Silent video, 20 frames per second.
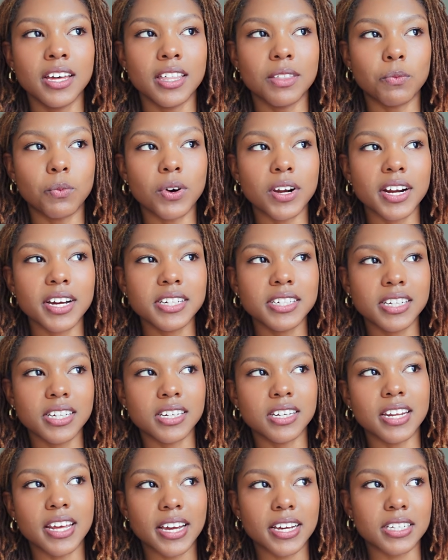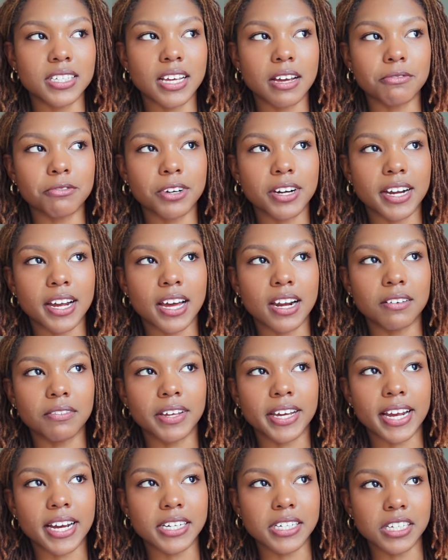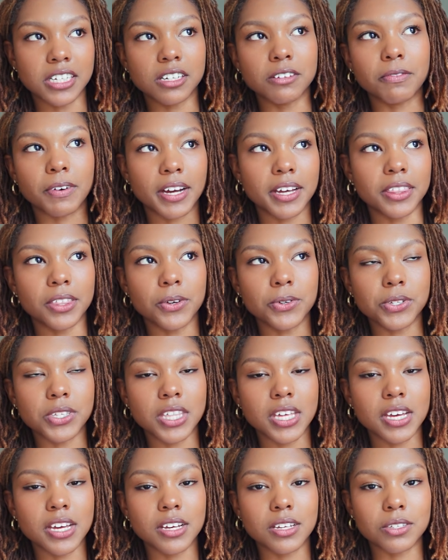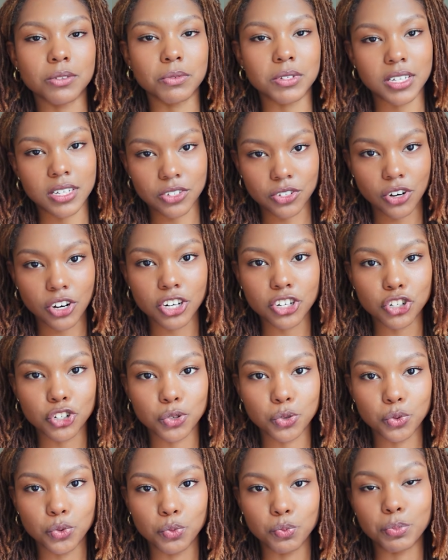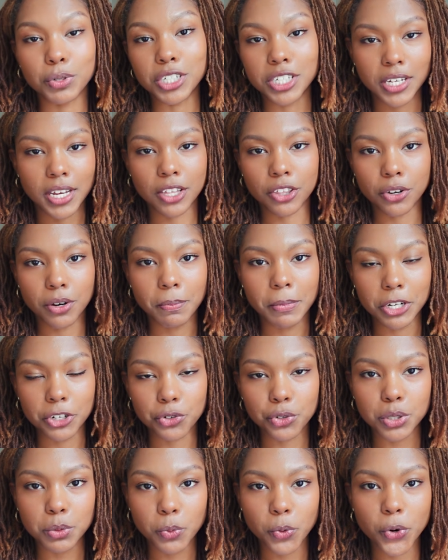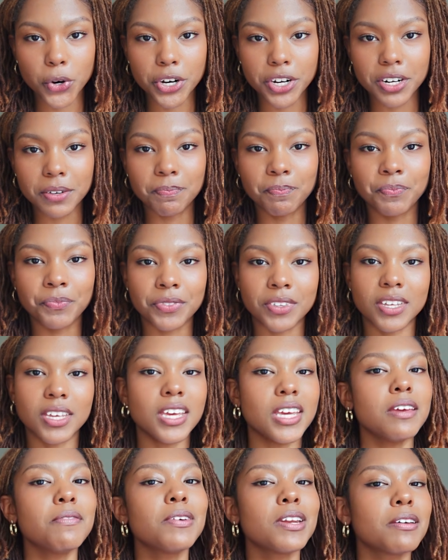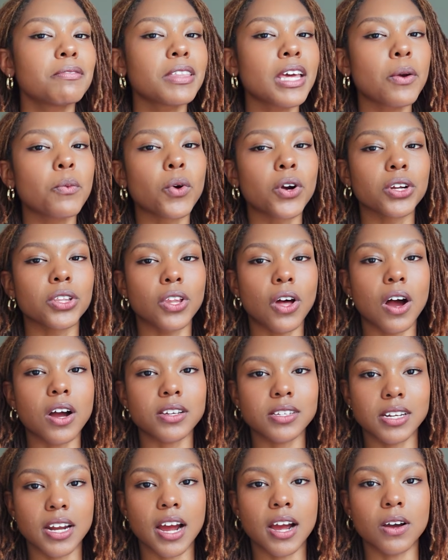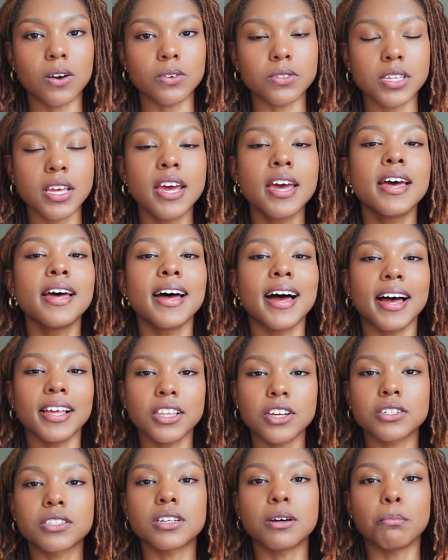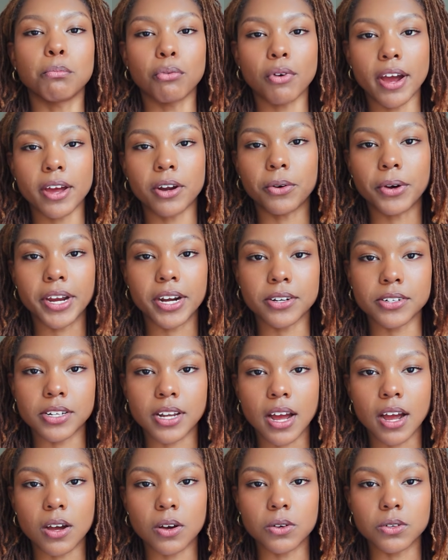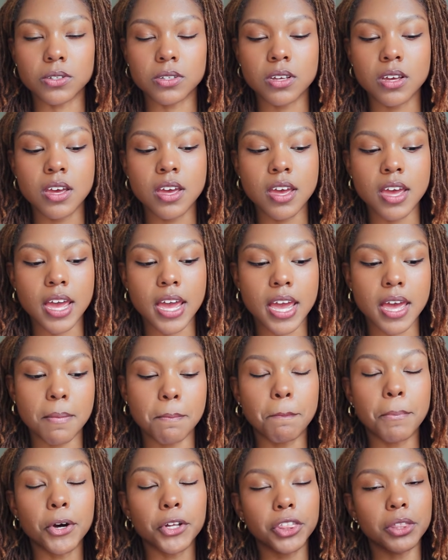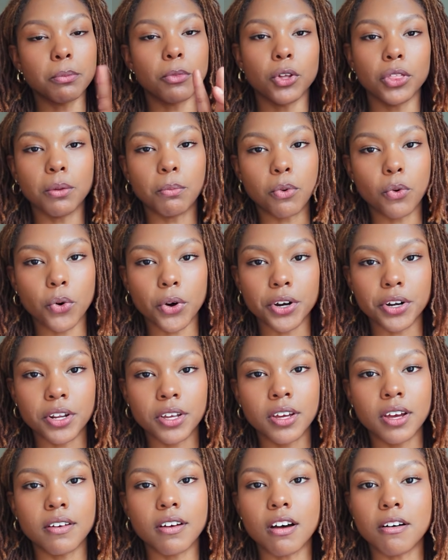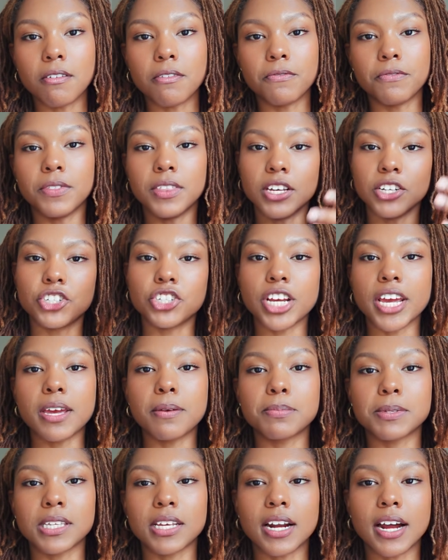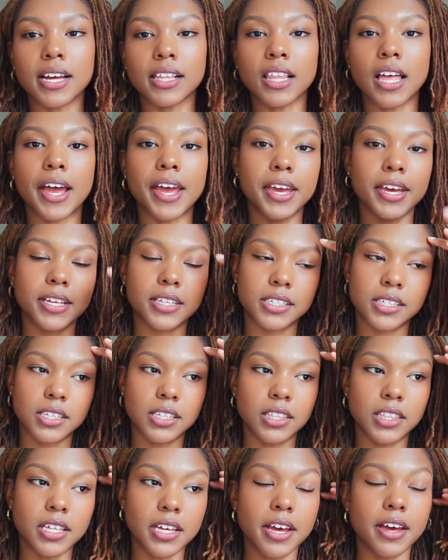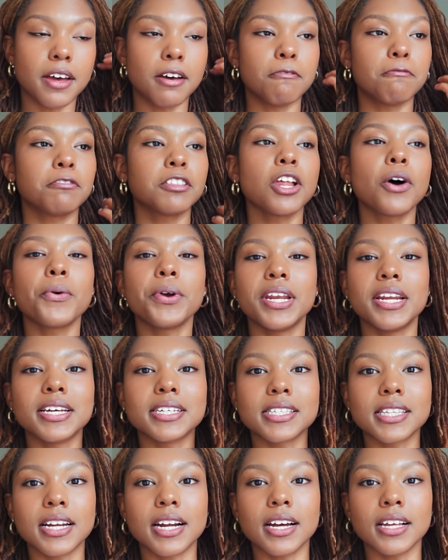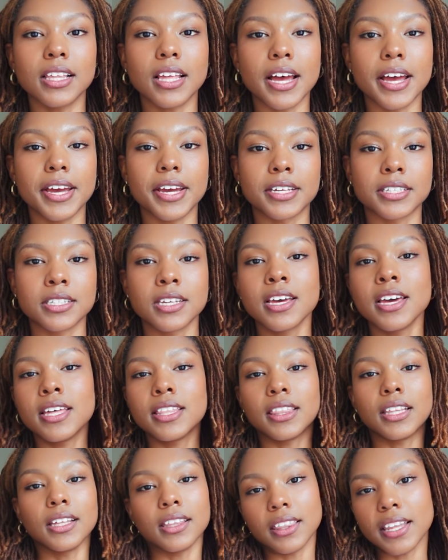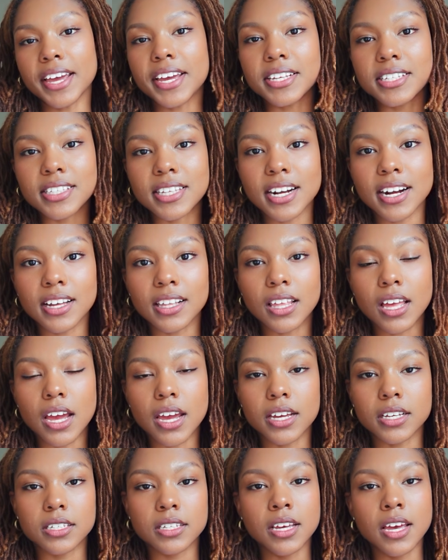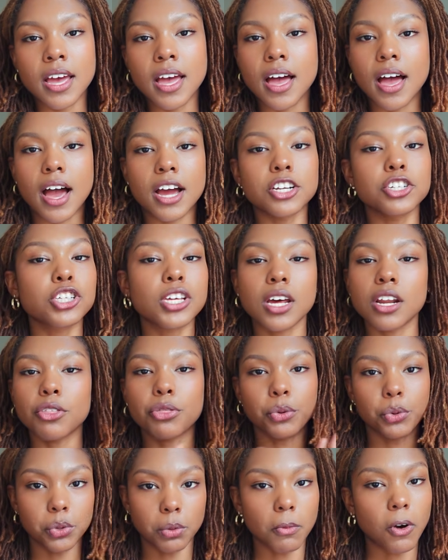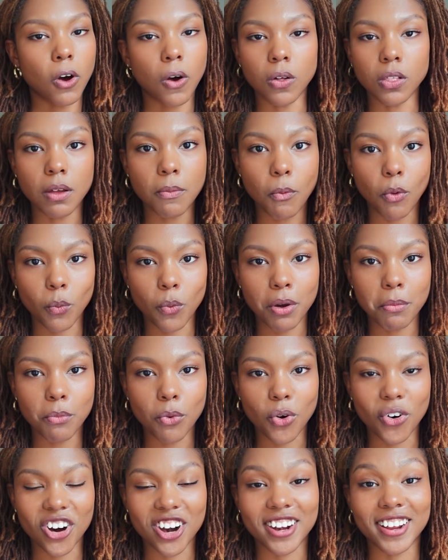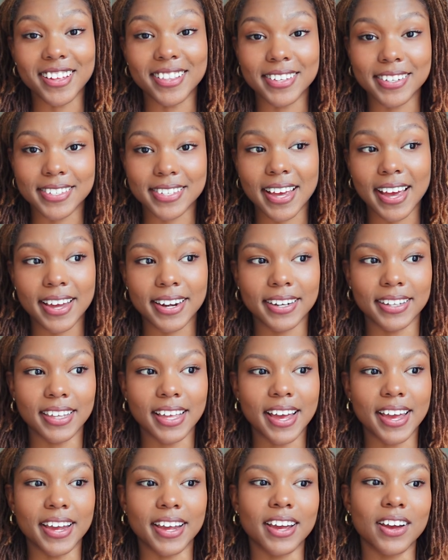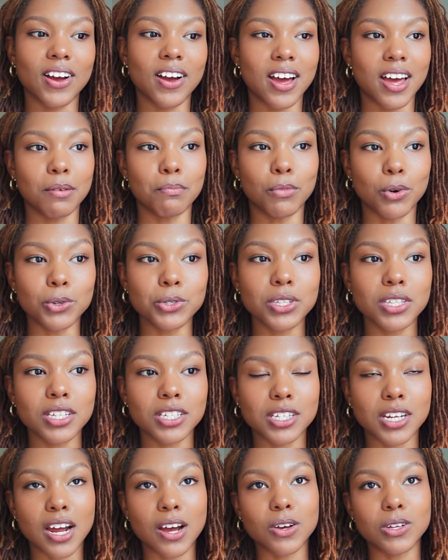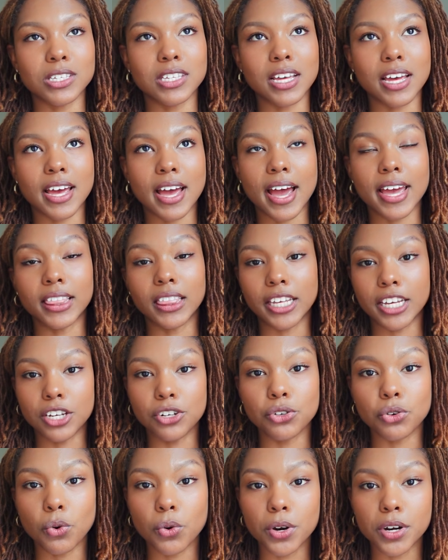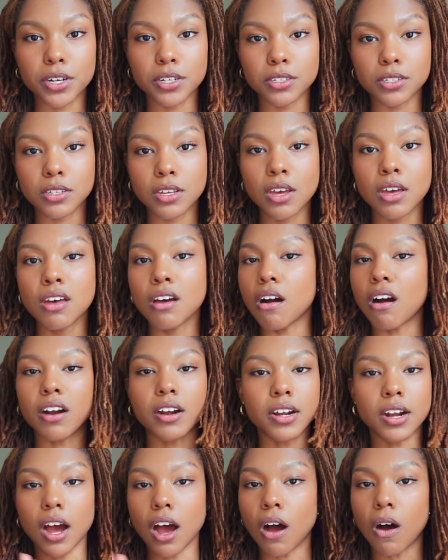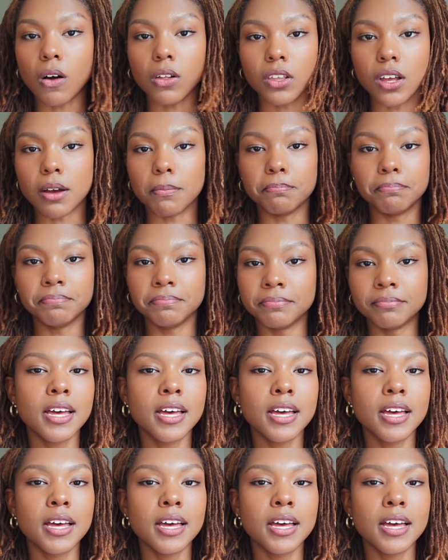what I did next after I kind of like identified those things was I started to put together a Pinterest board. Even if they weren't loc styles, I looked up bridal hairstyles and put them on the board of the shapes that I liked, the flowiness that I liked, the lengths that I liked. I just kind of threw them all up on one board and decided like most of the styles that I lean towards are not all up.